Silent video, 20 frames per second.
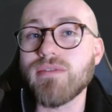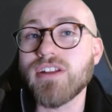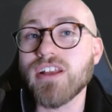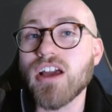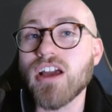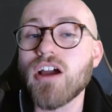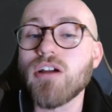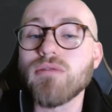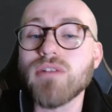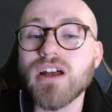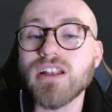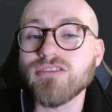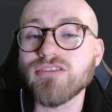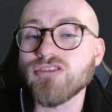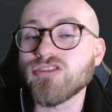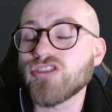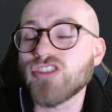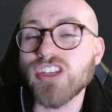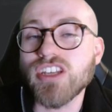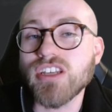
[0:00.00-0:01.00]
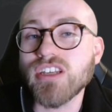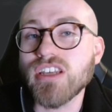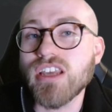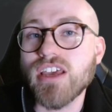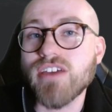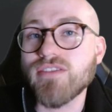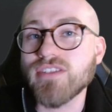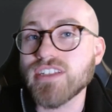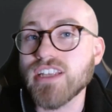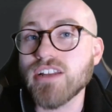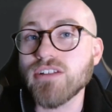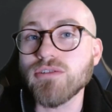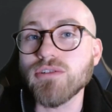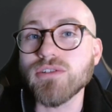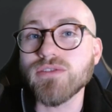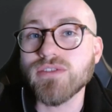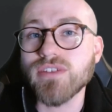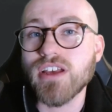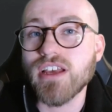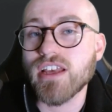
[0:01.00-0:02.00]
a go and just see if it's any
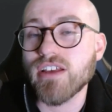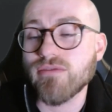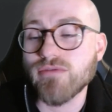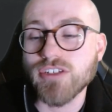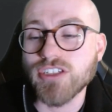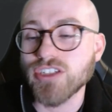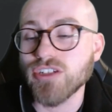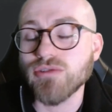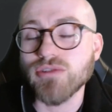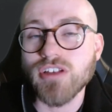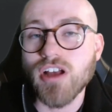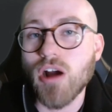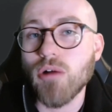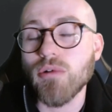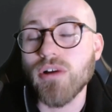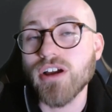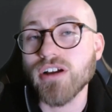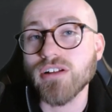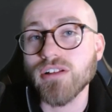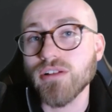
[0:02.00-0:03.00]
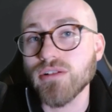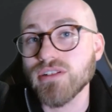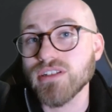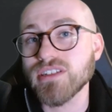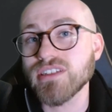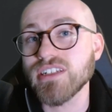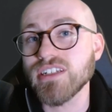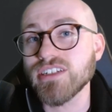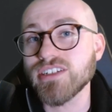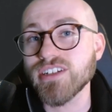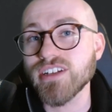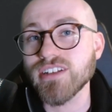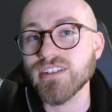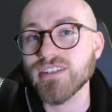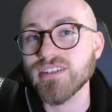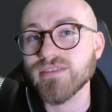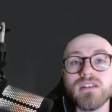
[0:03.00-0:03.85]
good to reduce our workload as teachers.